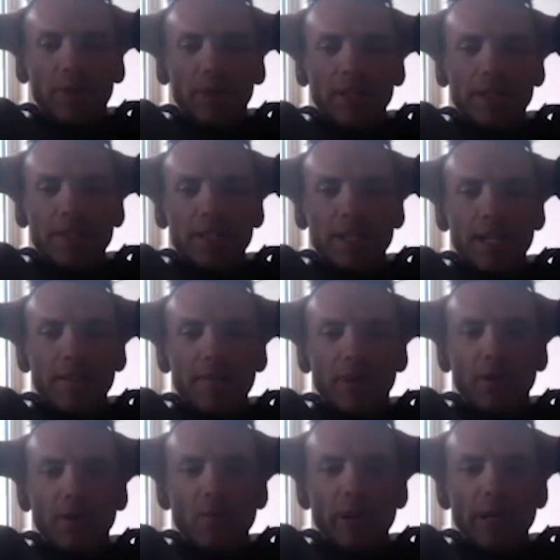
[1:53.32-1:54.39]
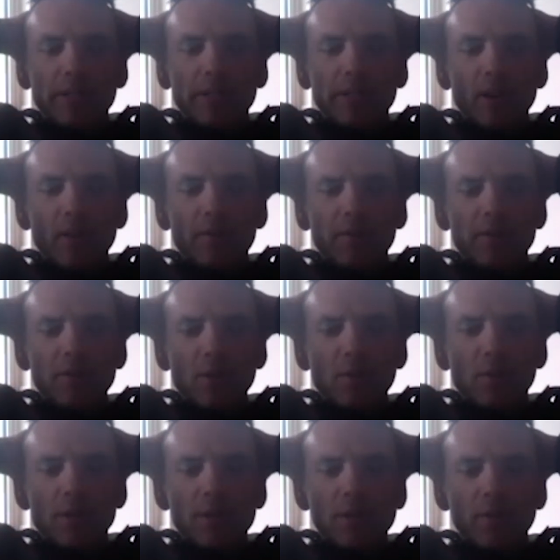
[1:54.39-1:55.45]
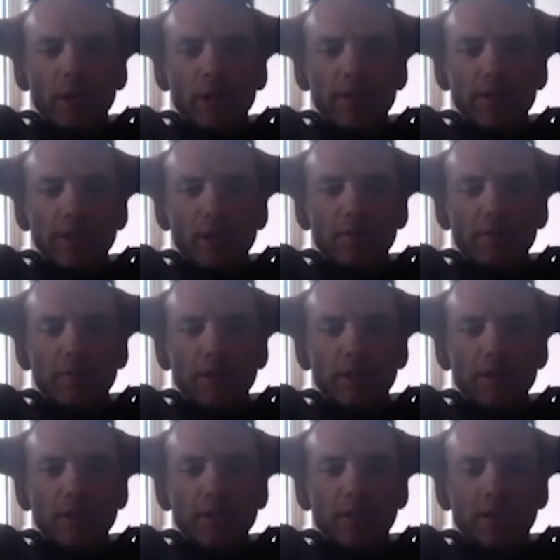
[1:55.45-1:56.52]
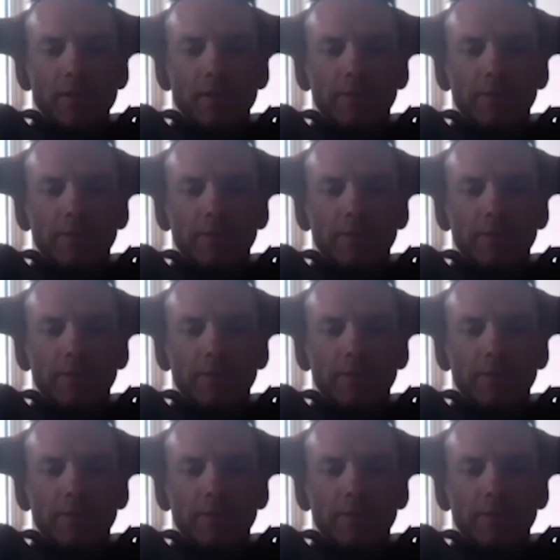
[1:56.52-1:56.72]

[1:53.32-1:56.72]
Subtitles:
that today, about going back to the office. No one wants to go back to the office, basically.